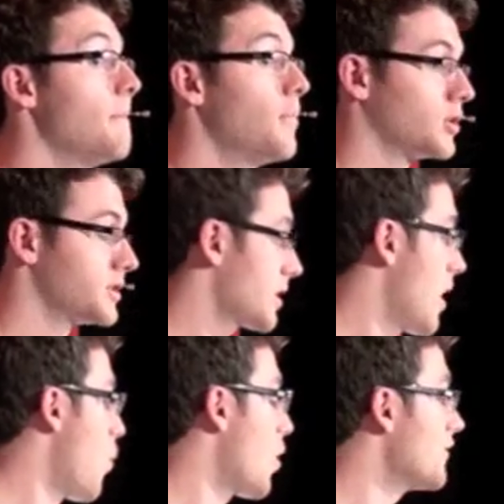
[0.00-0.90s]
But
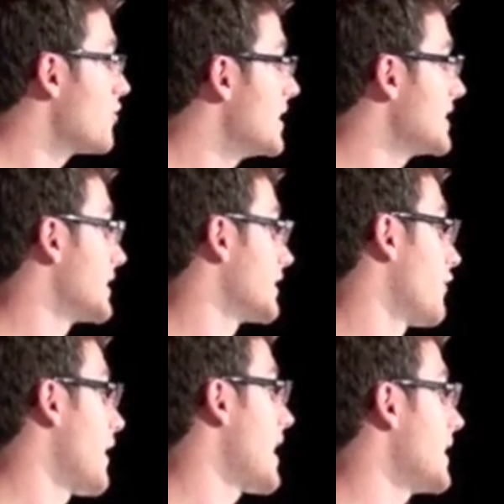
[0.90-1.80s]
one of the reasons
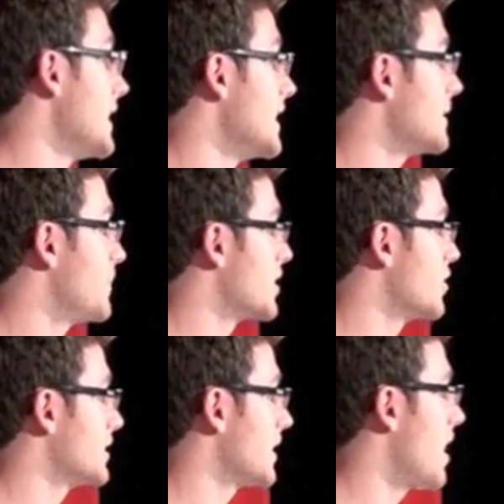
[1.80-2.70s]
for that is
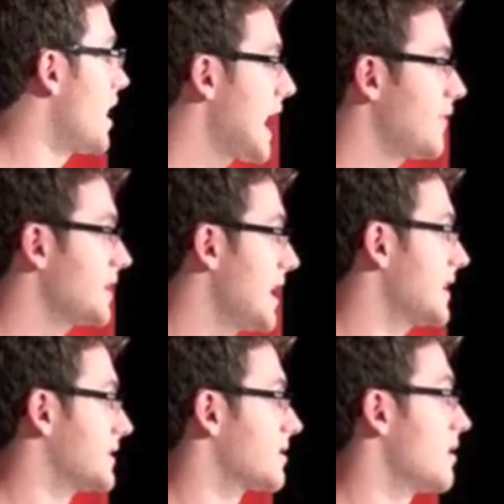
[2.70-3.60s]
because I haven't
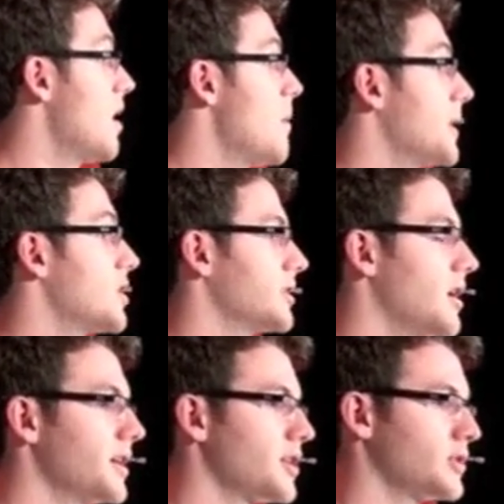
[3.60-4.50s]
asked, because
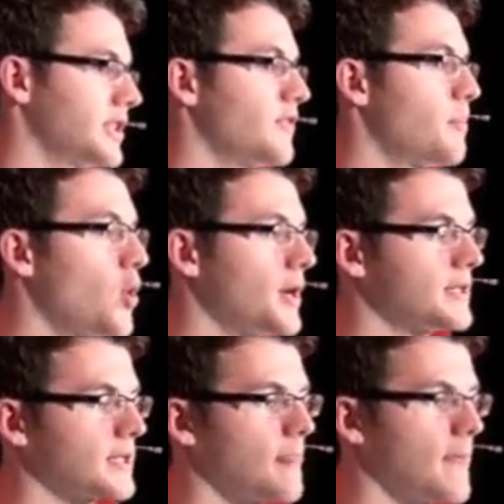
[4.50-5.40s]
I don't see the
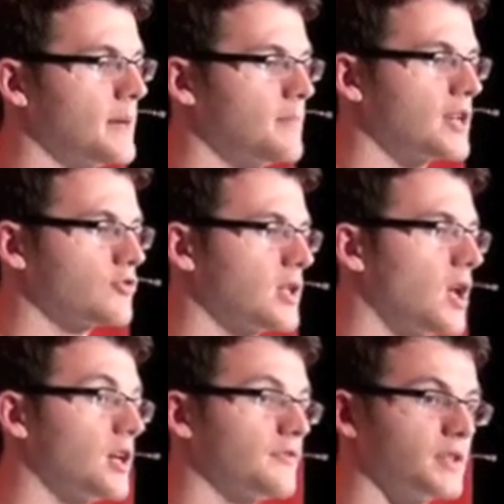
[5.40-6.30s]
point in measuring
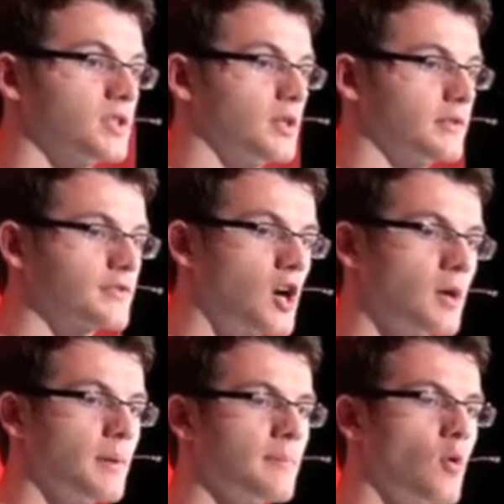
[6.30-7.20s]
life in terms of
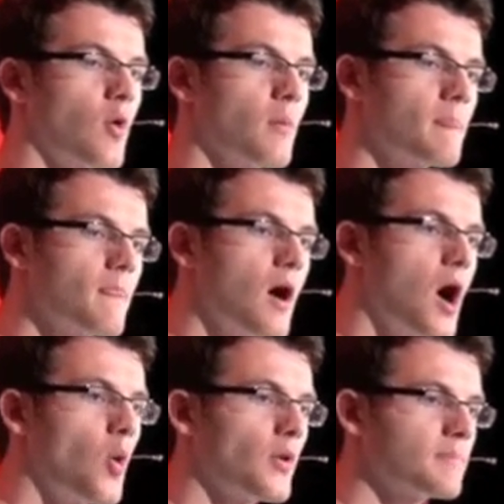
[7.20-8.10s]
time anymore.
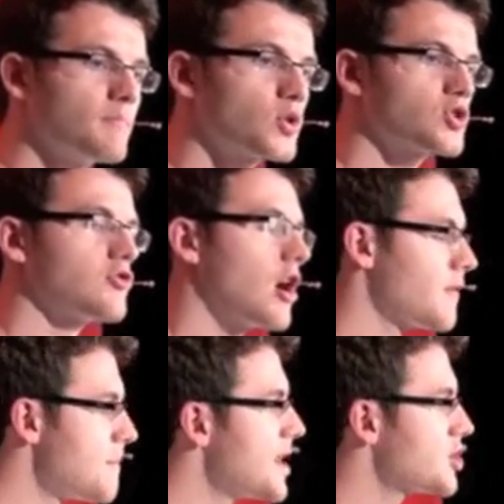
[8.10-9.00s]
I would much
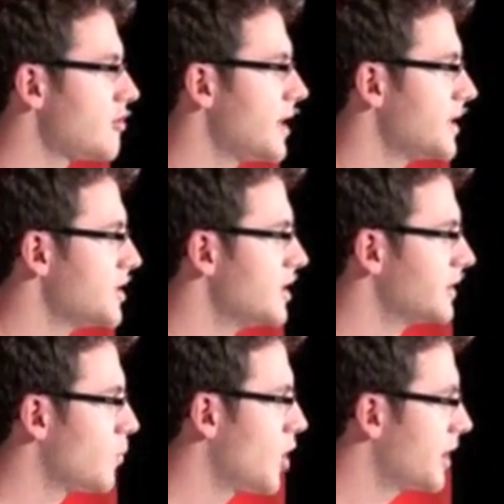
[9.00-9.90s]
rather measure it in
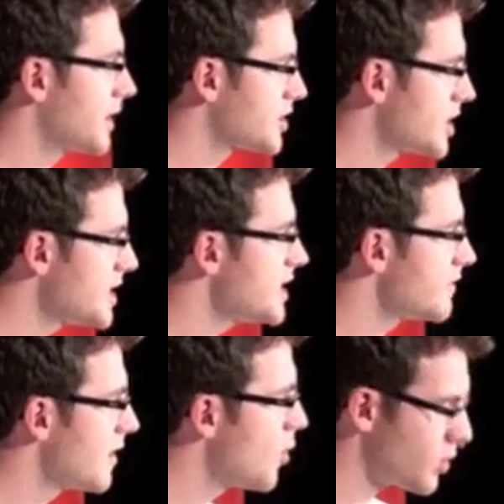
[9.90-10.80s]
terms of what I
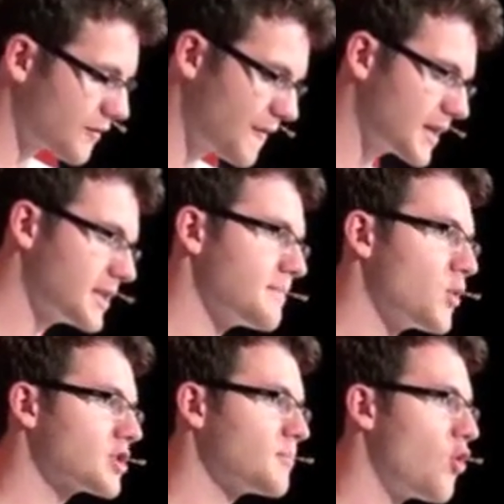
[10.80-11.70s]
achieve, which I think is a
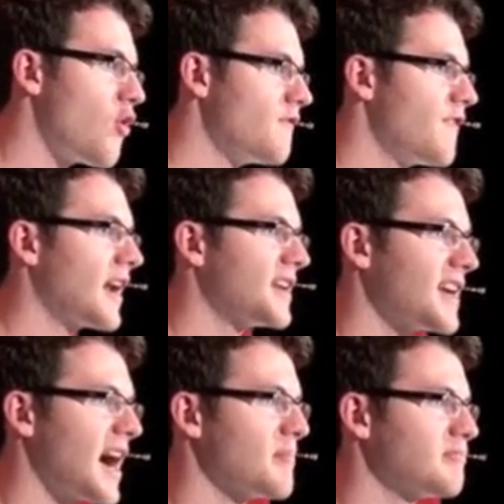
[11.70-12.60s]
much more valid
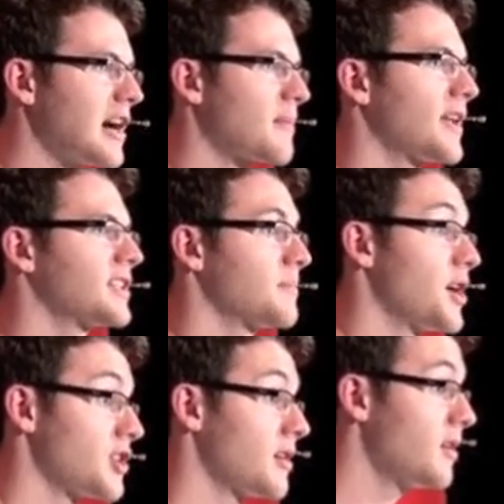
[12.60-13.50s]
and pragmatic
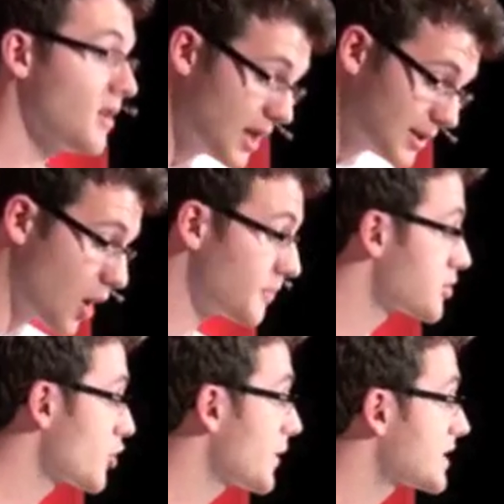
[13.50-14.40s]
measure. So I'm
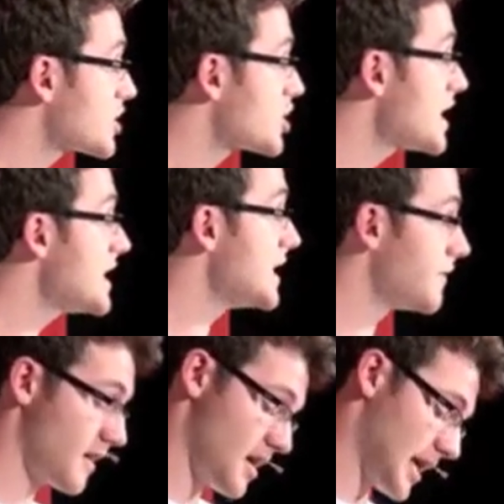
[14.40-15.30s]
just trying to
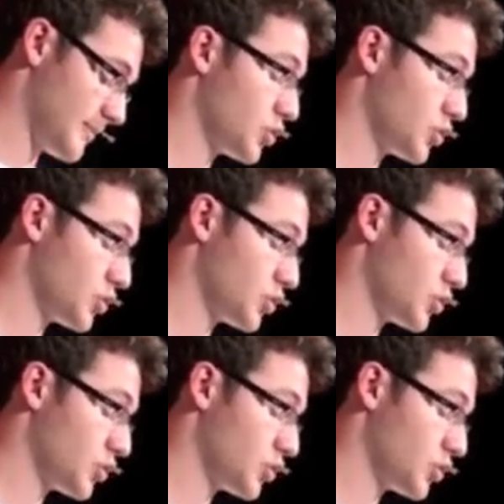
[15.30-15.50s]
achieve as